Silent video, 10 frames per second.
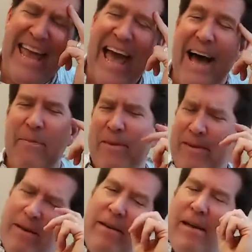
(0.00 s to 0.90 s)
Yeah,
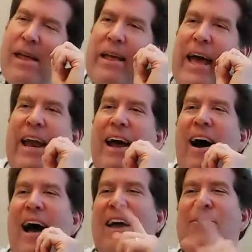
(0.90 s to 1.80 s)
yeah. Now
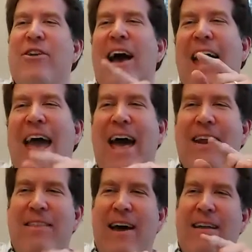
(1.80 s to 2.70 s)
I
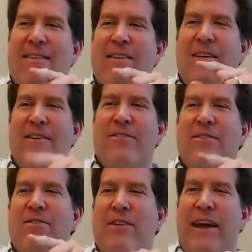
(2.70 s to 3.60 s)
added that to the list
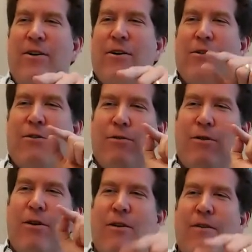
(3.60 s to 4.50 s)
of standards
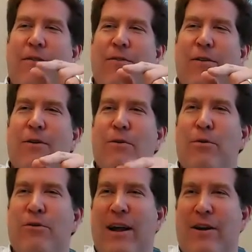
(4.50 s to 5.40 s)
for
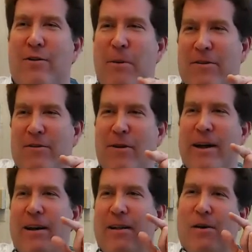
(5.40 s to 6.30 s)
standards-based grading.